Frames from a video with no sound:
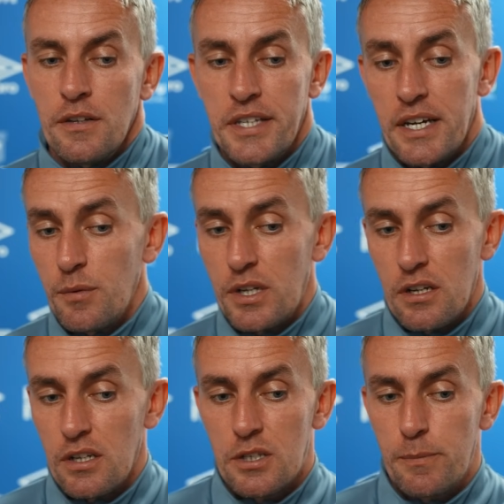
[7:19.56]
Yeah, we've
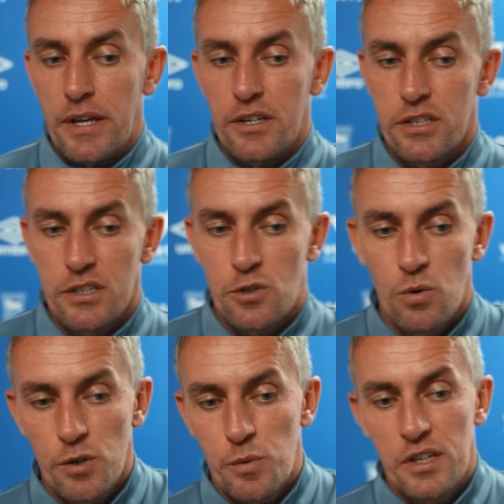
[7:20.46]
got lots of players in the
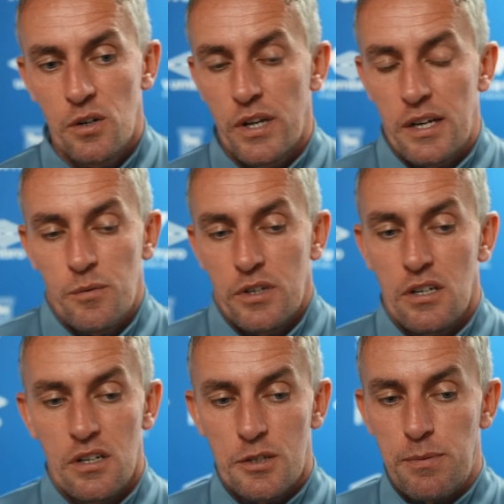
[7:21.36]
squad. We know that. We've
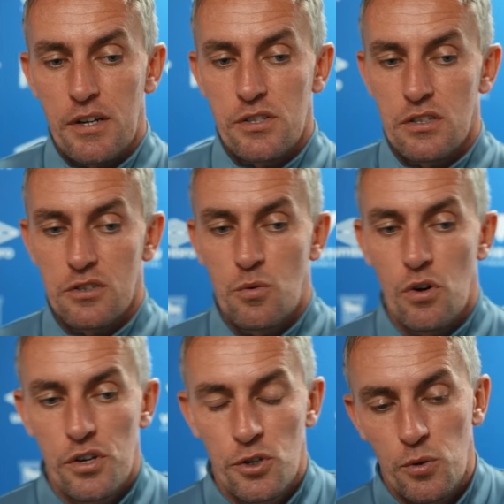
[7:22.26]
got lots of players in the
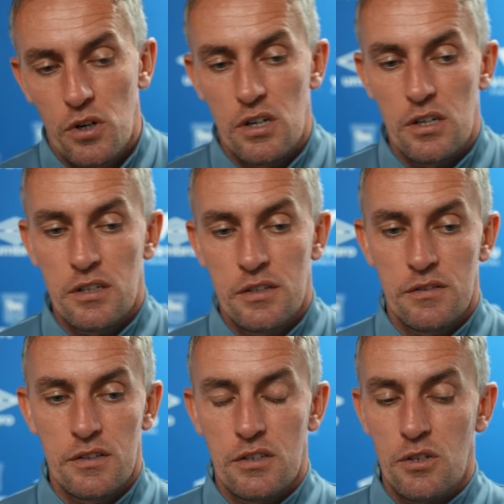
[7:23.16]
squad who are,
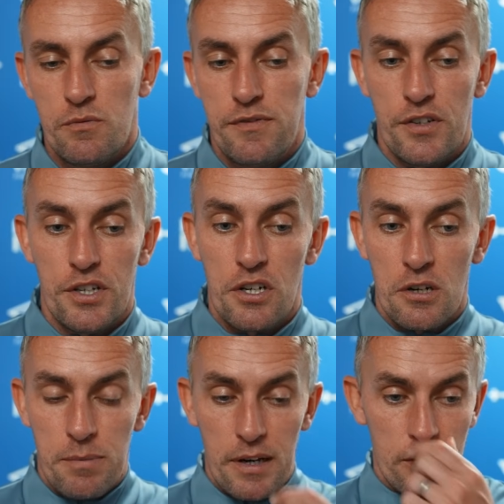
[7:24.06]
you know, for the
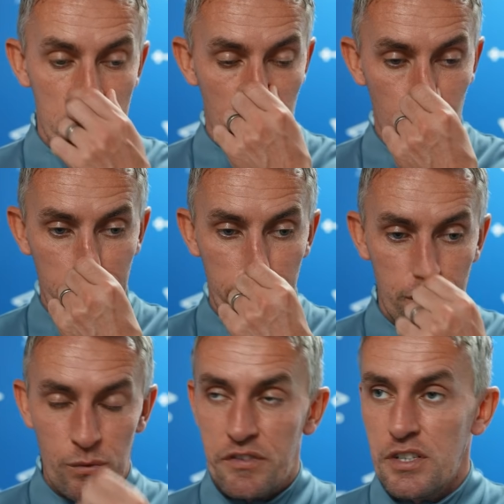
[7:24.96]
young players that we've
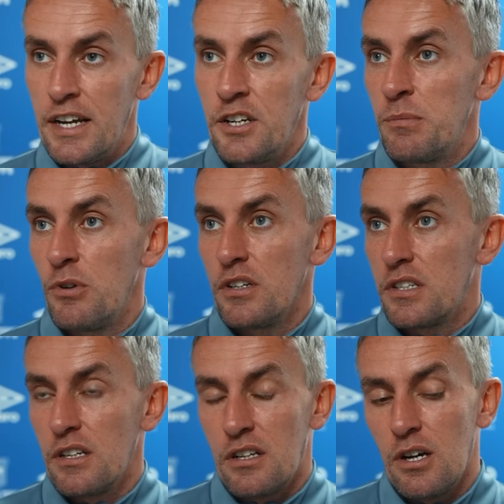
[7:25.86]
signed or
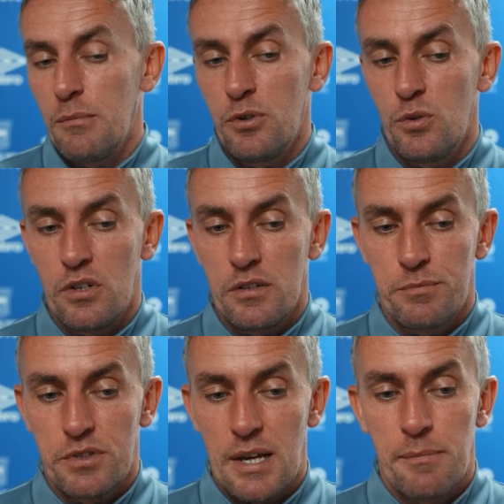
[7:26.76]
brought to the club who
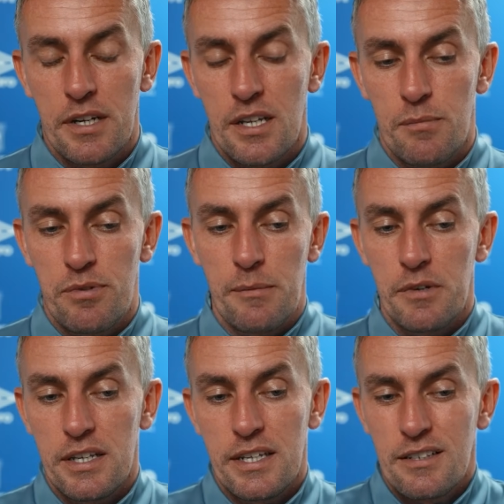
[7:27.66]
are stepping into the
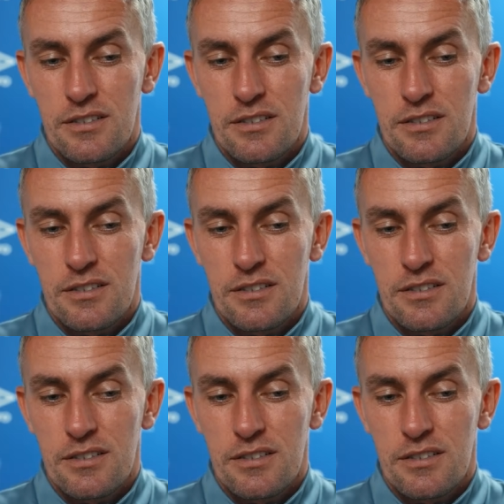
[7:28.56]
Premier League.